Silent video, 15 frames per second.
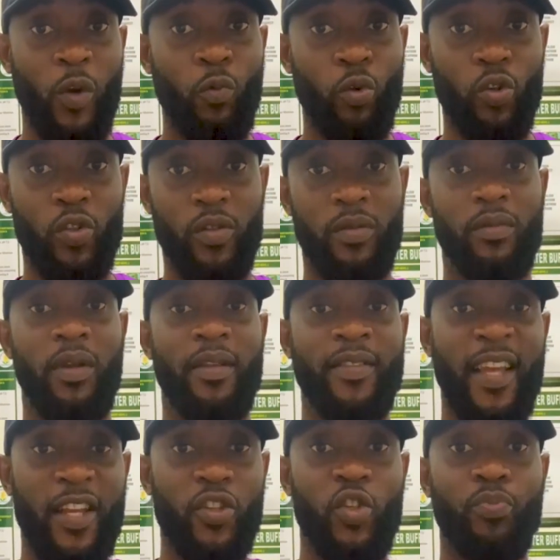would
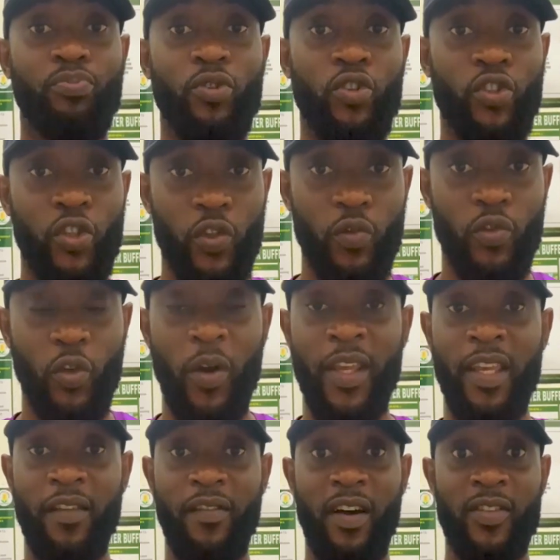tend to produce or
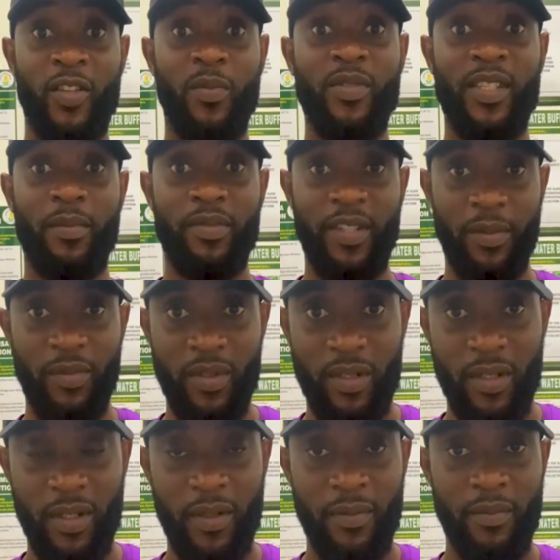give us some
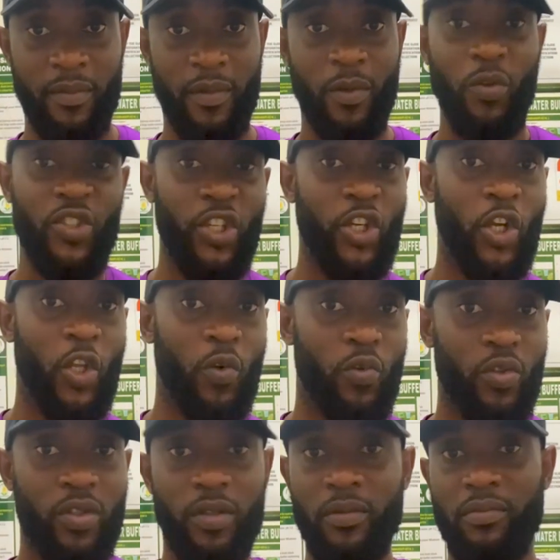symptoms, which
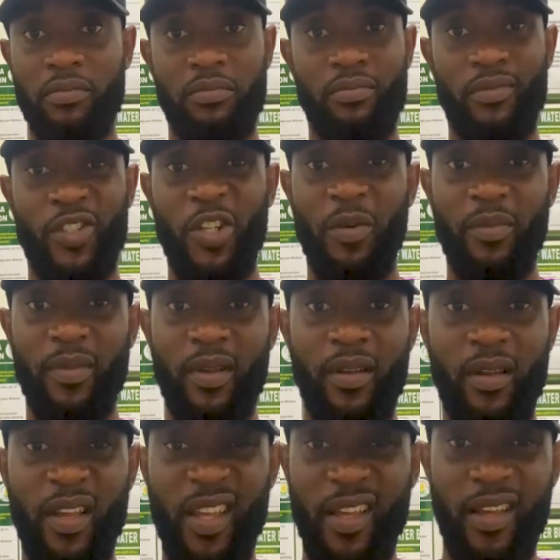include some
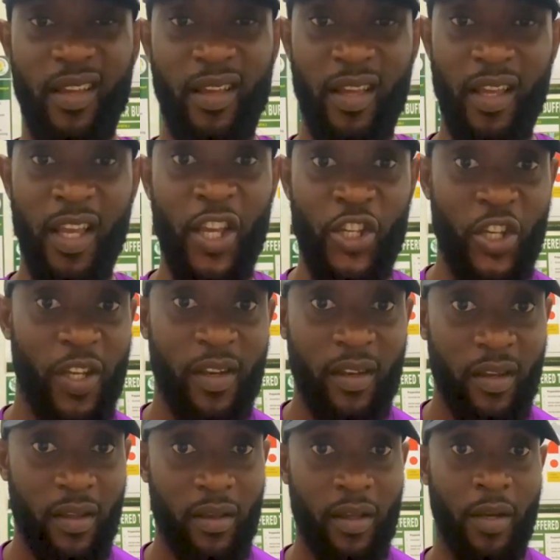itching,
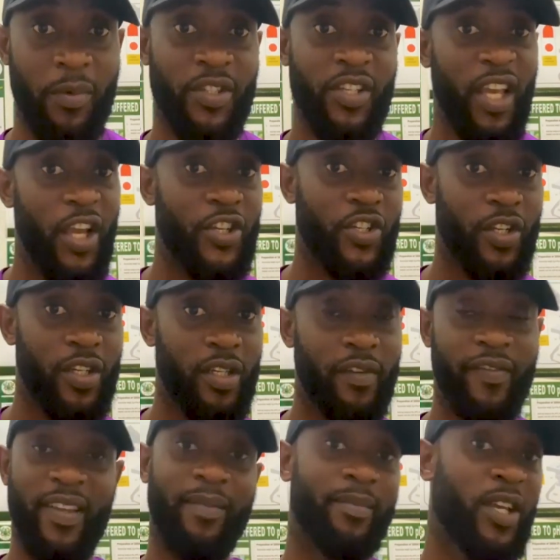irritation,
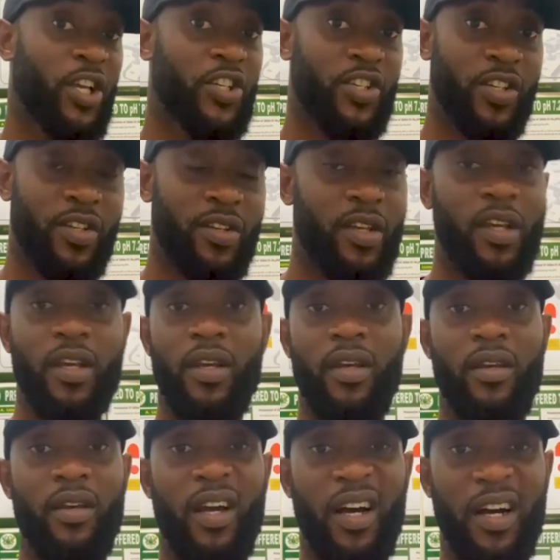inflammation,
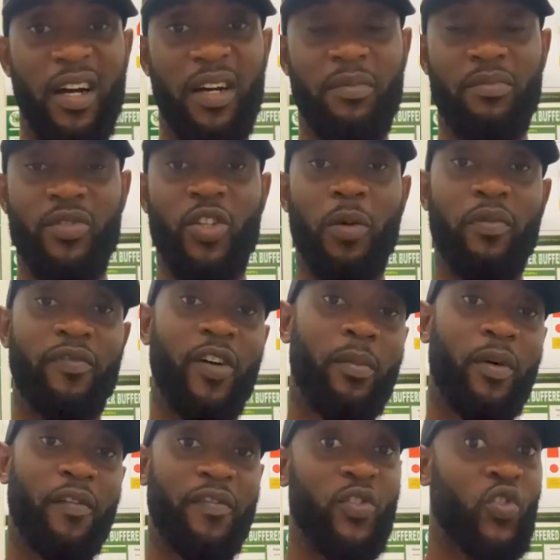some
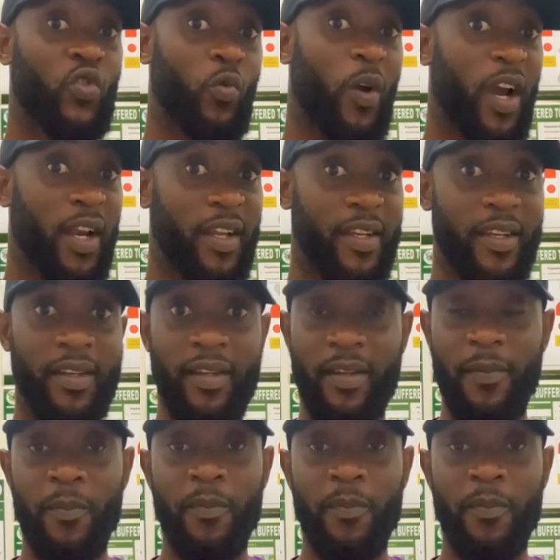form of swelling,